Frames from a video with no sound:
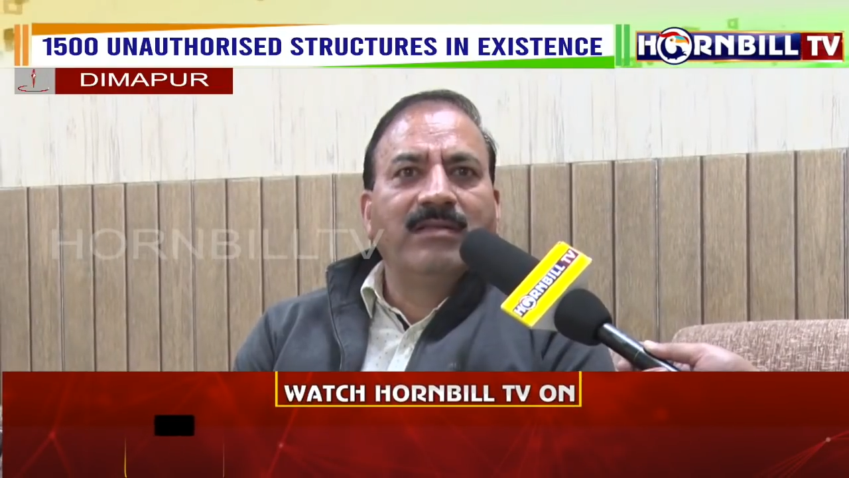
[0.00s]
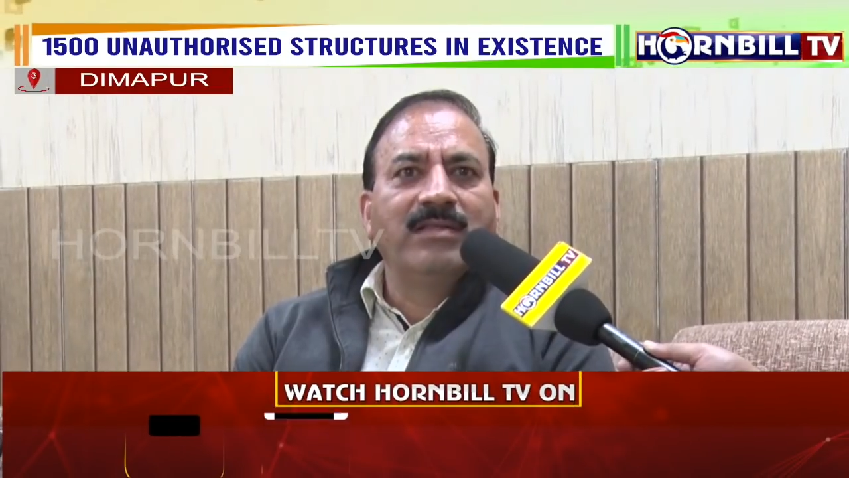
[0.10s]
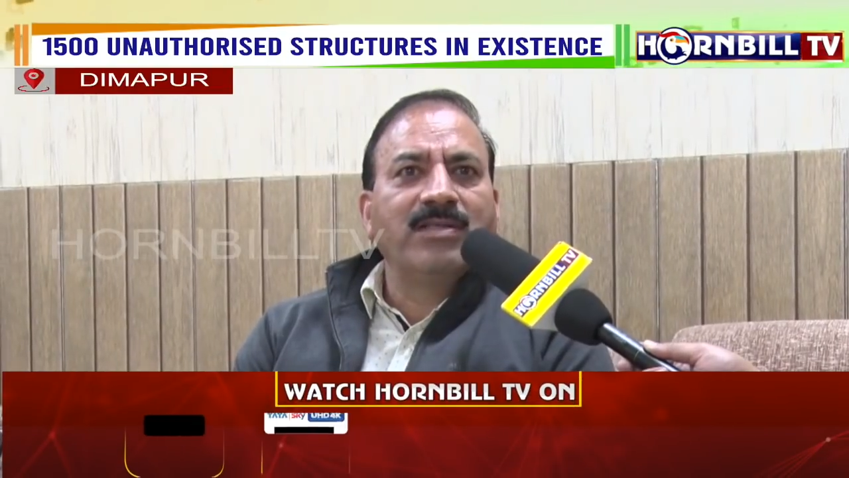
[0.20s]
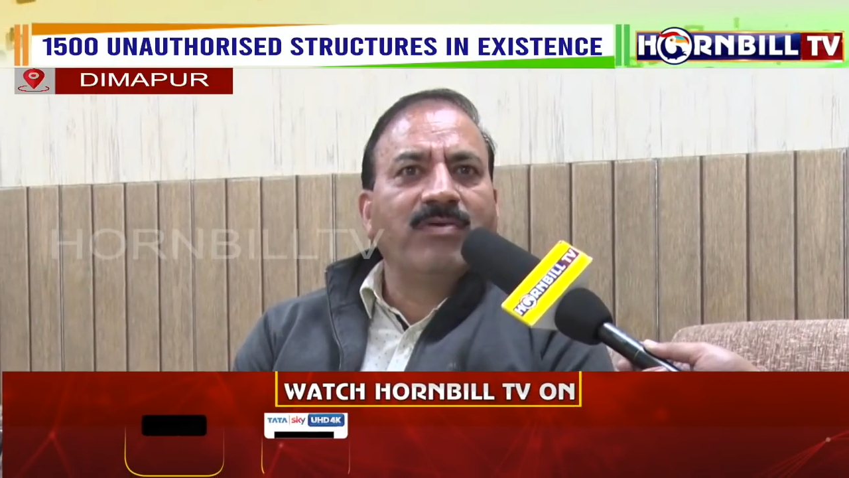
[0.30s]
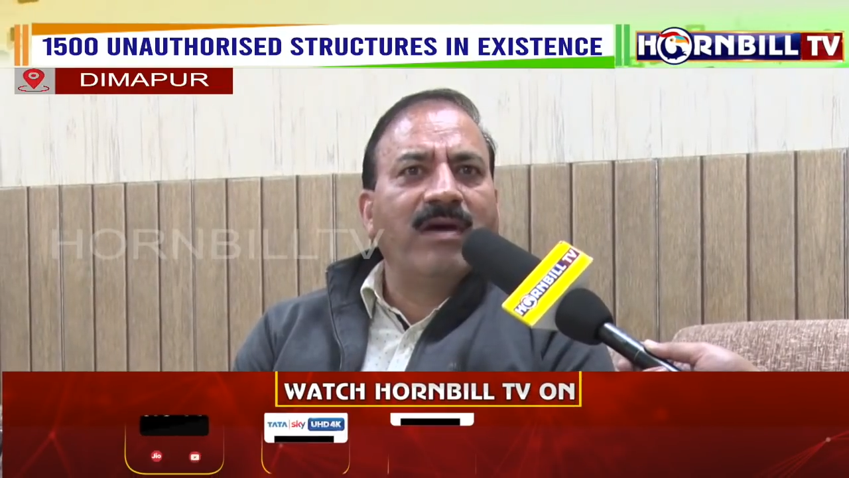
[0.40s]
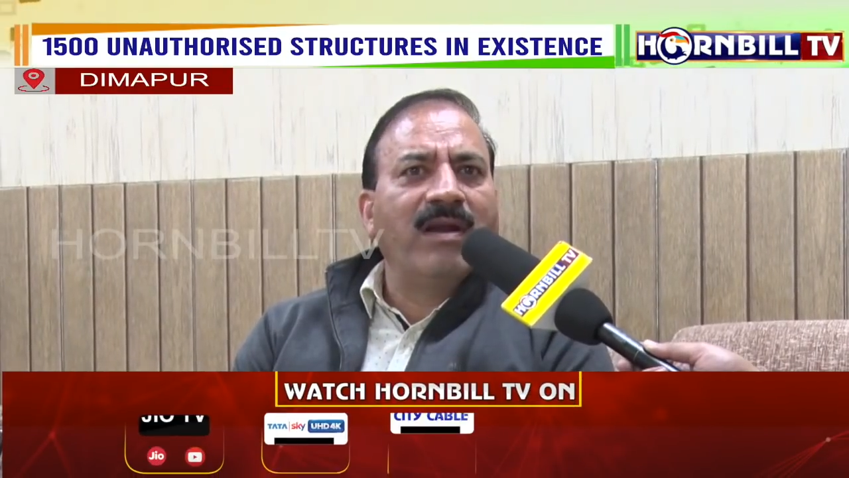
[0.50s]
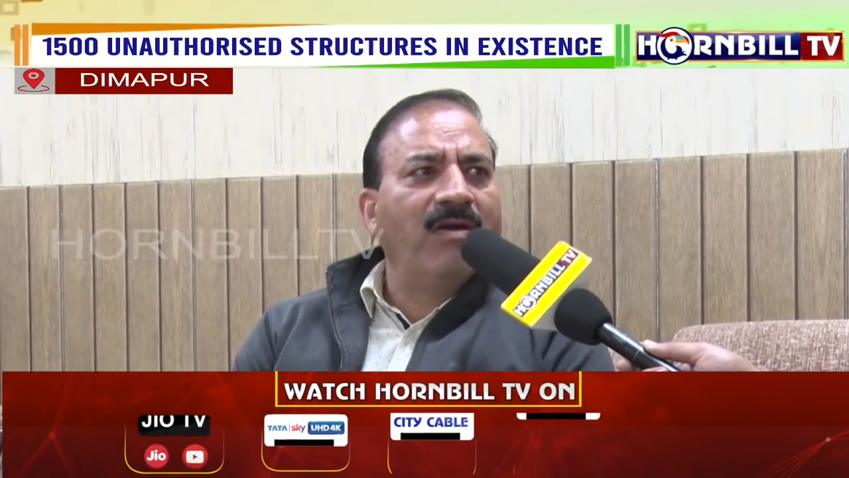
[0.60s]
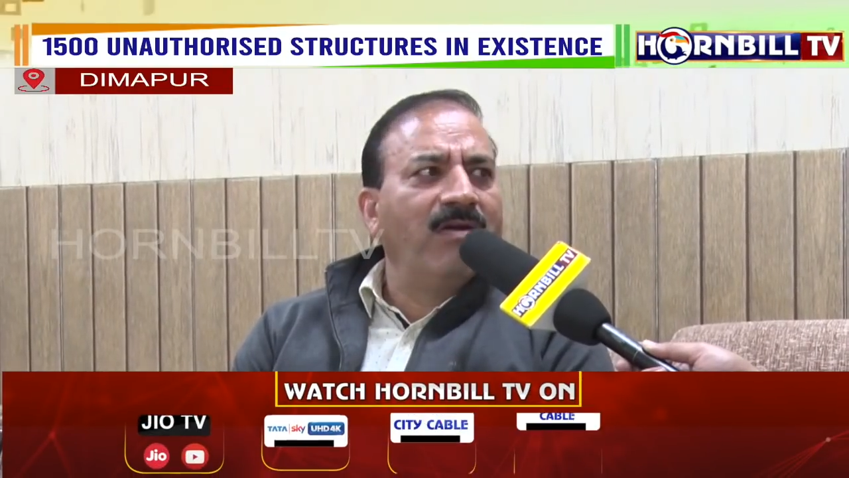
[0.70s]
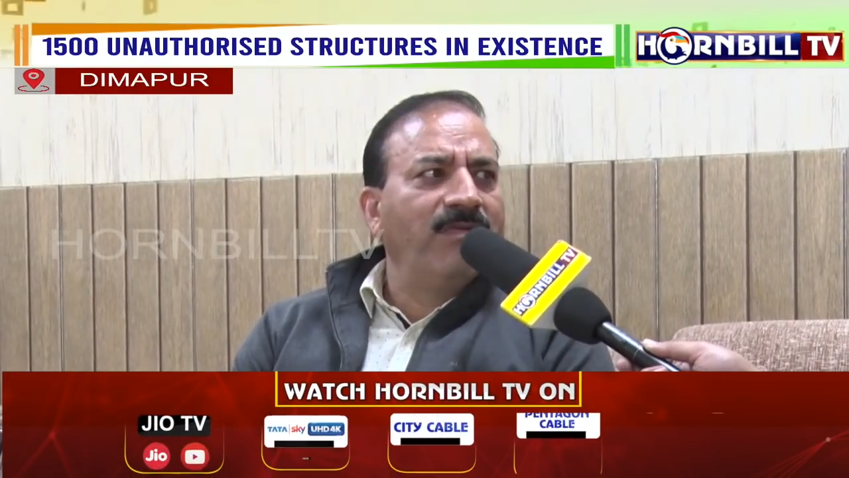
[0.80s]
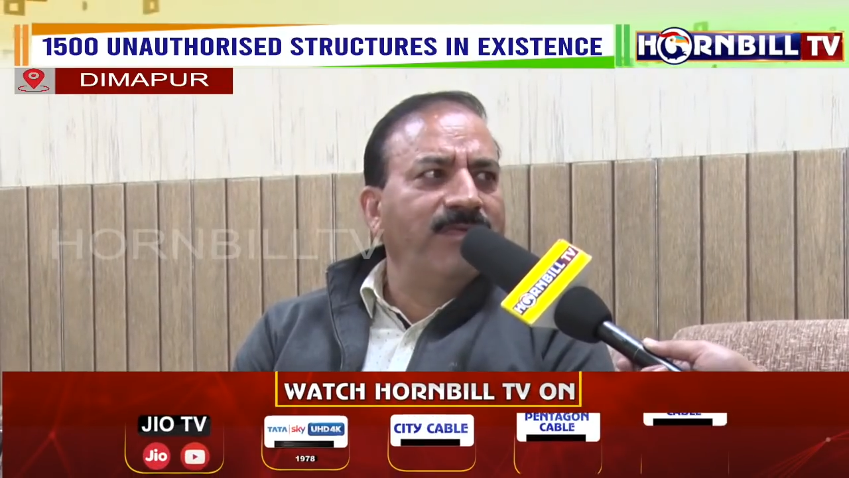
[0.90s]
This require a
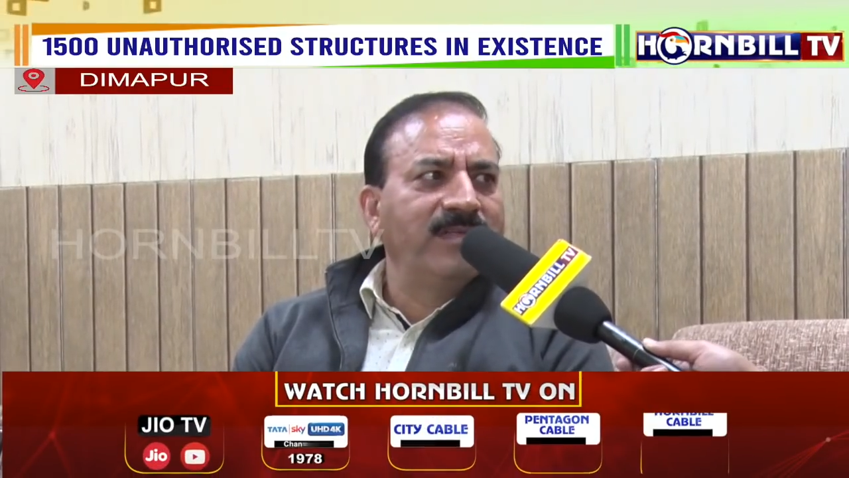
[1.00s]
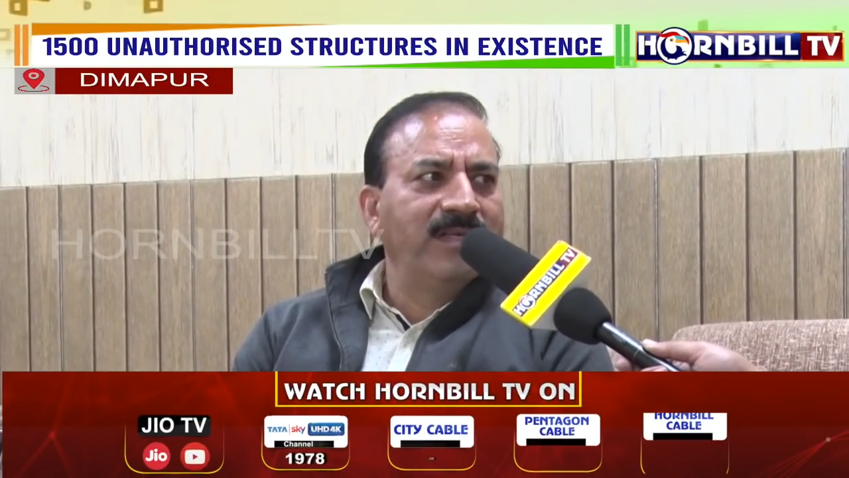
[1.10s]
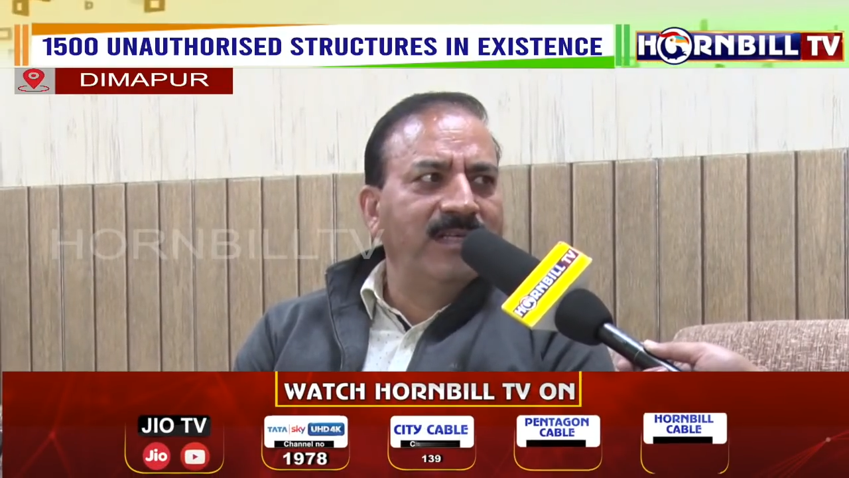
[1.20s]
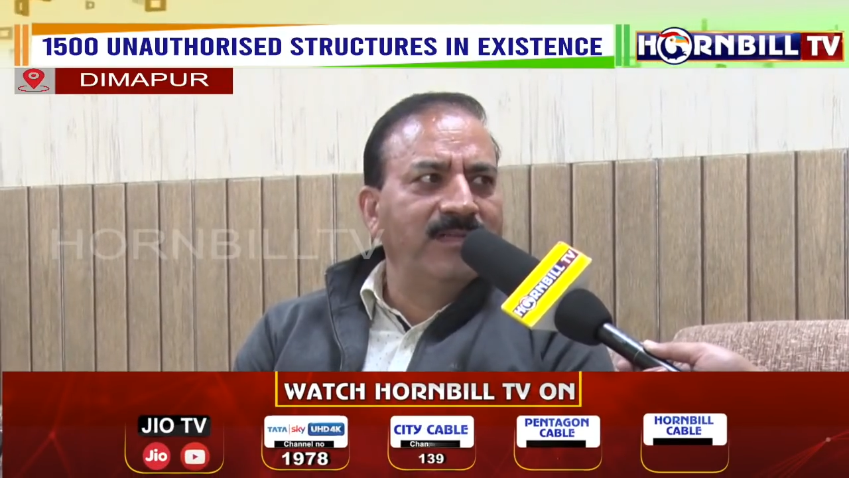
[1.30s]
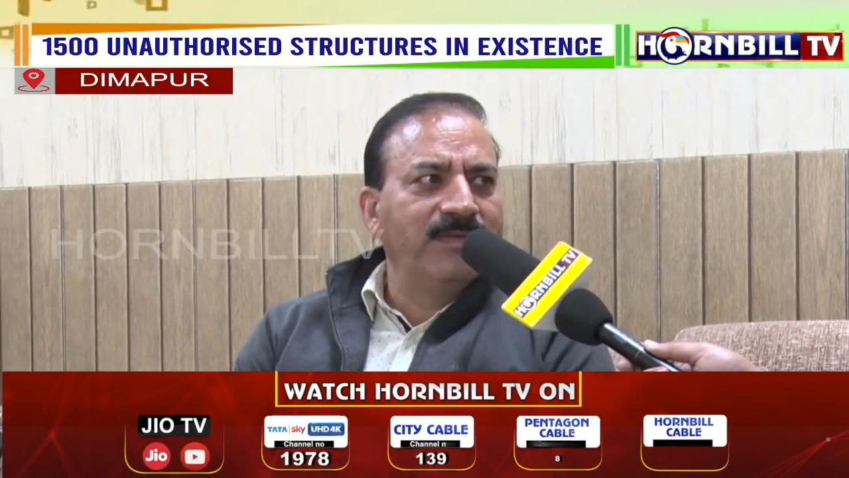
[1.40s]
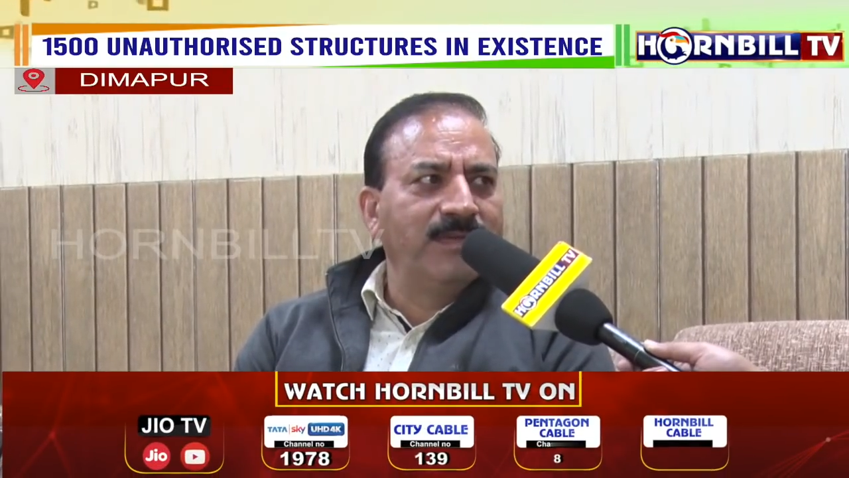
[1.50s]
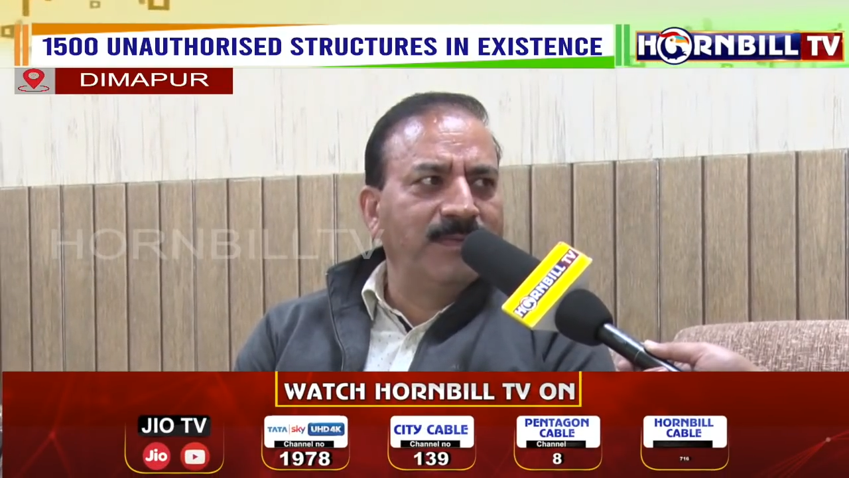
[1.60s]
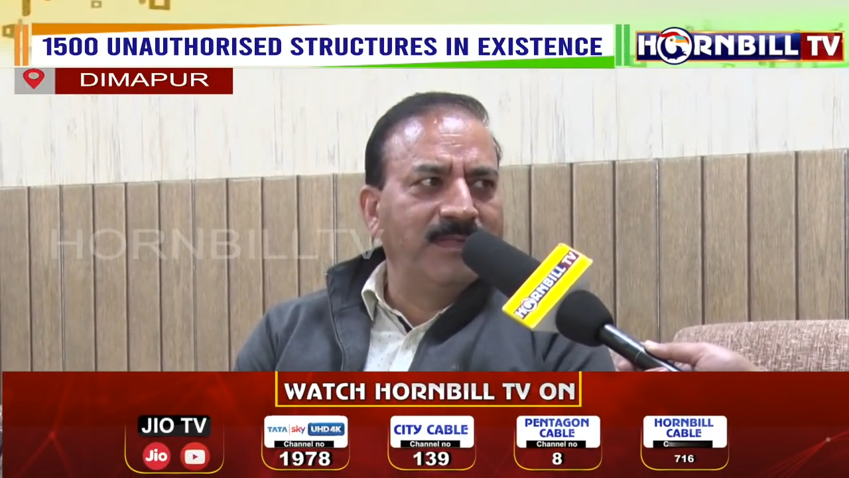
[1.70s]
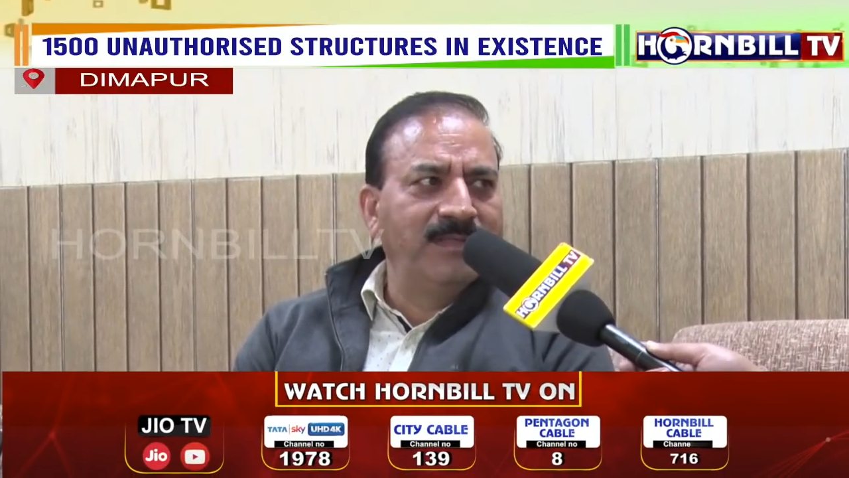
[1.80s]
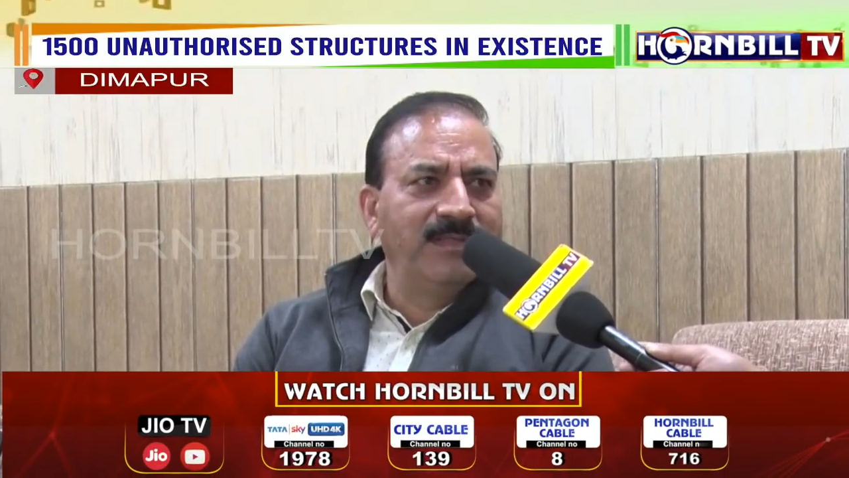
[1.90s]
lot of facilities for the
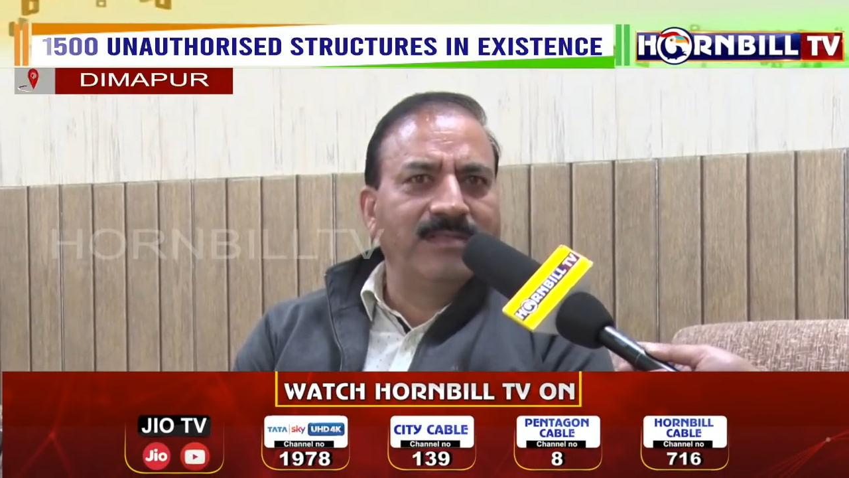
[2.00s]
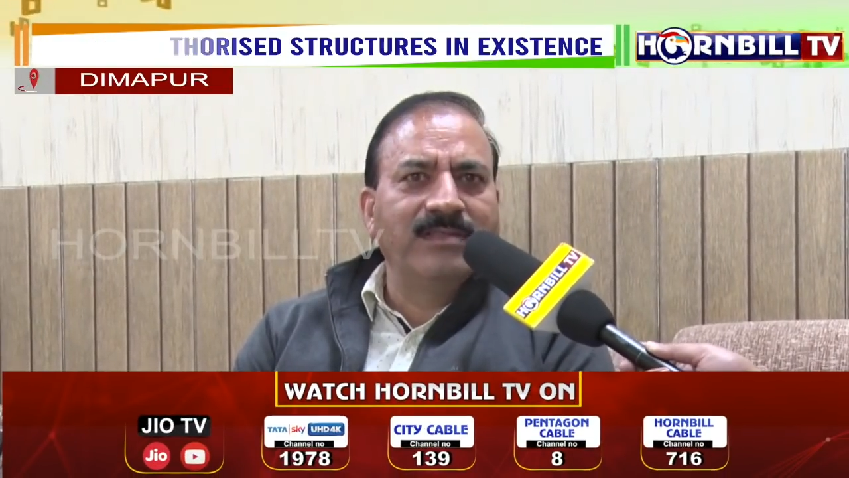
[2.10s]
passengers.